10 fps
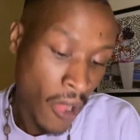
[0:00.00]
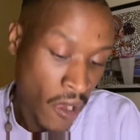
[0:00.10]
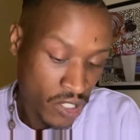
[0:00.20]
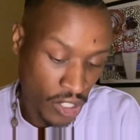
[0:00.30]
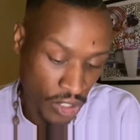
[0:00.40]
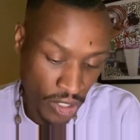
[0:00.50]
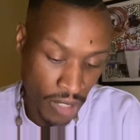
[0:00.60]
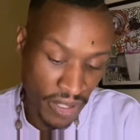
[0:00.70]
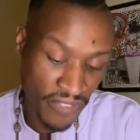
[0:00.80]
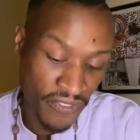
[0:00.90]
so you could
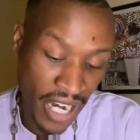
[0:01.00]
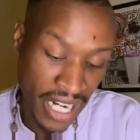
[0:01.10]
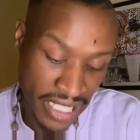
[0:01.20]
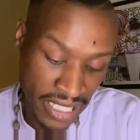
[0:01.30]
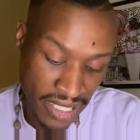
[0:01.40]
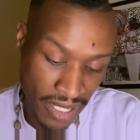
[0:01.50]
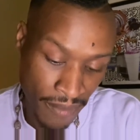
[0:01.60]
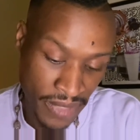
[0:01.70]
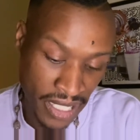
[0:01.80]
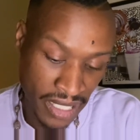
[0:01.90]
be finding
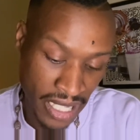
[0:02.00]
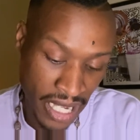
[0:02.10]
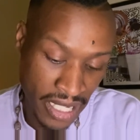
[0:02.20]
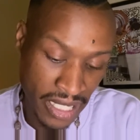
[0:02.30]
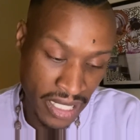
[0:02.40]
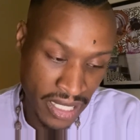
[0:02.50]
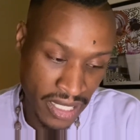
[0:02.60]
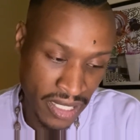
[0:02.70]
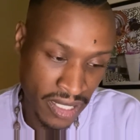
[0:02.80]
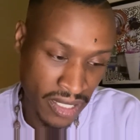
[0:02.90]
something that
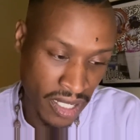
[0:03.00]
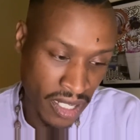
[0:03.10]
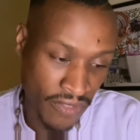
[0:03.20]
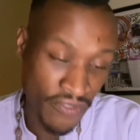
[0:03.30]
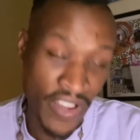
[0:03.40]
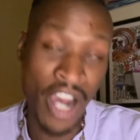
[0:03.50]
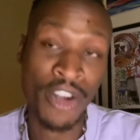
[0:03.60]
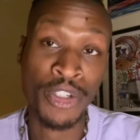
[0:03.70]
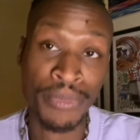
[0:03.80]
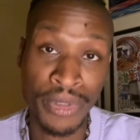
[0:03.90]
is uh,
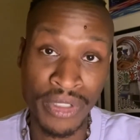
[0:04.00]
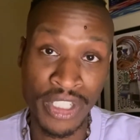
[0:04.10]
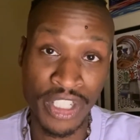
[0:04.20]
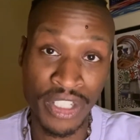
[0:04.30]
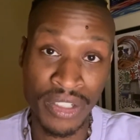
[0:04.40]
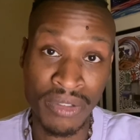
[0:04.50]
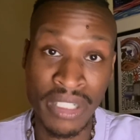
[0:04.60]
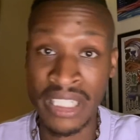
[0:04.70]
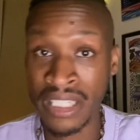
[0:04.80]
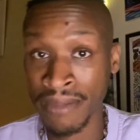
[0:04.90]
valuable to you
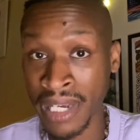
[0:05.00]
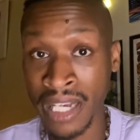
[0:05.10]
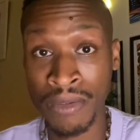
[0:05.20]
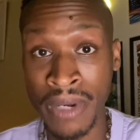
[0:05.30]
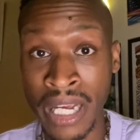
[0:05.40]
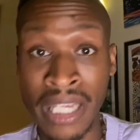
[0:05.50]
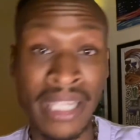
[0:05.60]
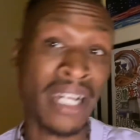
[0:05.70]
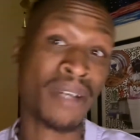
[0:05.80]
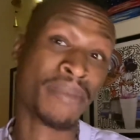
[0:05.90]
in some kind of way and
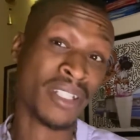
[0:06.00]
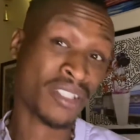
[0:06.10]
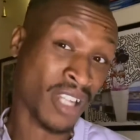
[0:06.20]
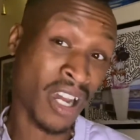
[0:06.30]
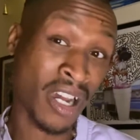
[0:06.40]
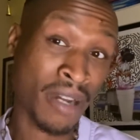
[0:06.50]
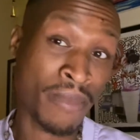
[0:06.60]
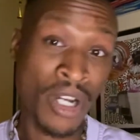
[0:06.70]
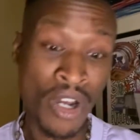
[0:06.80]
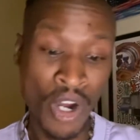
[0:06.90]
that could be a job
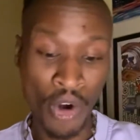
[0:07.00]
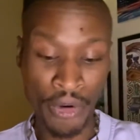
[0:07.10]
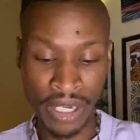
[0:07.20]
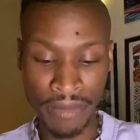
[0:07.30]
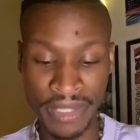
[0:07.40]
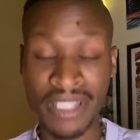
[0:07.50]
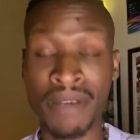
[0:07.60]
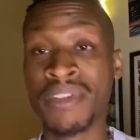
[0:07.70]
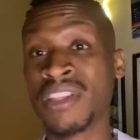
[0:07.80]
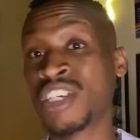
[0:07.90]
or it could be
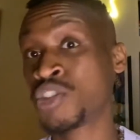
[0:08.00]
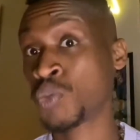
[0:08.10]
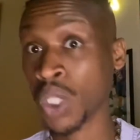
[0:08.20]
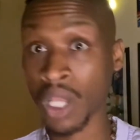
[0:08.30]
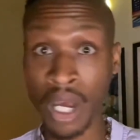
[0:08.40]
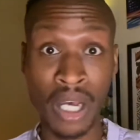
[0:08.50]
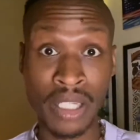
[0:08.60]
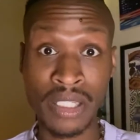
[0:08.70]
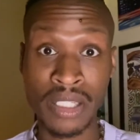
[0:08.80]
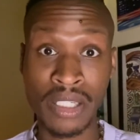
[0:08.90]
something that you
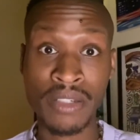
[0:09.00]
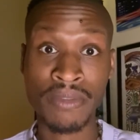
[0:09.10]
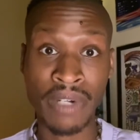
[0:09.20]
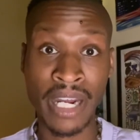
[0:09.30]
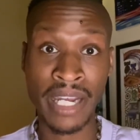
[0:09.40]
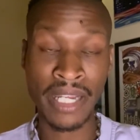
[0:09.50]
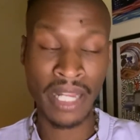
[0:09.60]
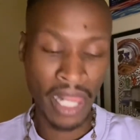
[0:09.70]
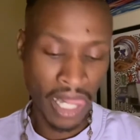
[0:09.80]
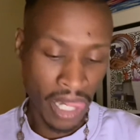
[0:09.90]
lost right
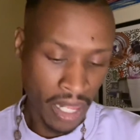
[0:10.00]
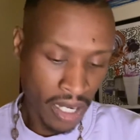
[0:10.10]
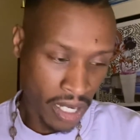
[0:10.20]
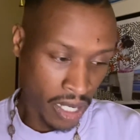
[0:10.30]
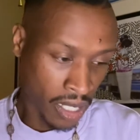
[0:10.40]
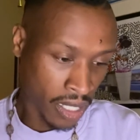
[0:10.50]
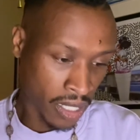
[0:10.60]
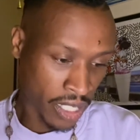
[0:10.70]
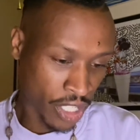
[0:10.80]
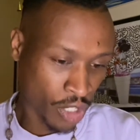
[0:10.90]

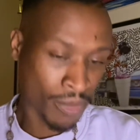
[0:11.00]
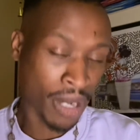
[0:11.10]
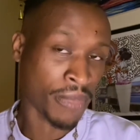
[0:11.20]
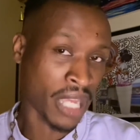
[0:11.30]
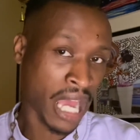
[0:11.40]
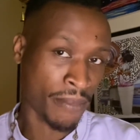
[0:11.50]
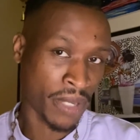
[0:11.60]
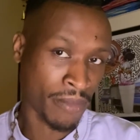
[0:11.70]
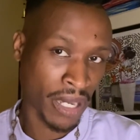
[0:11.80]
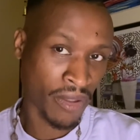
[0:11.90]
uh, you might be happy
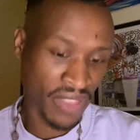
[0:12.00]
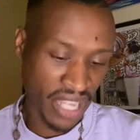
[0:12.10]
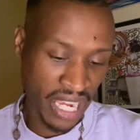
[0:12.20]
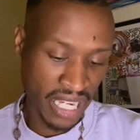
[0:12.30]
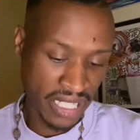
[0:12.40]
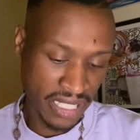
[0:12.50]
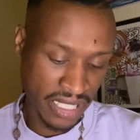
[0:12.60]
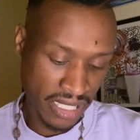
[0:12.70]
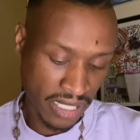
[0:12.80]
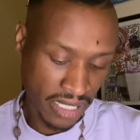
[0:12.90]
about that.
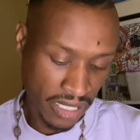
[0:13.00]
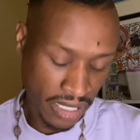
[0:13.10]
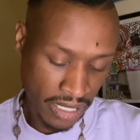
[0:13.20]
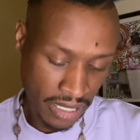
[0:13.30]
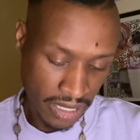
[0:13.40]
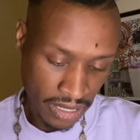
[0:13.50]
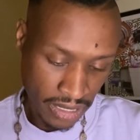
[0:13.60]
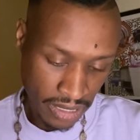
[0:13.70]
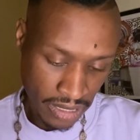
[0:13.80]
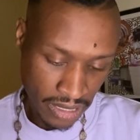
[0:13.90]

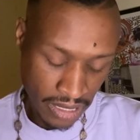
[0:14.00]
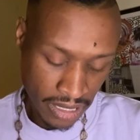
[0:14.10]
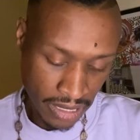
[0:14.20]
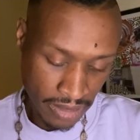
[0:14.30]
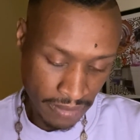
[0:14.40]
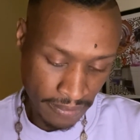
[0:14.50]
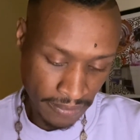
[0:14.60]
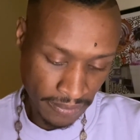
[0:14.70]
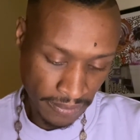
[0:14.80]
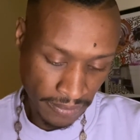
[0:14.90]
Um,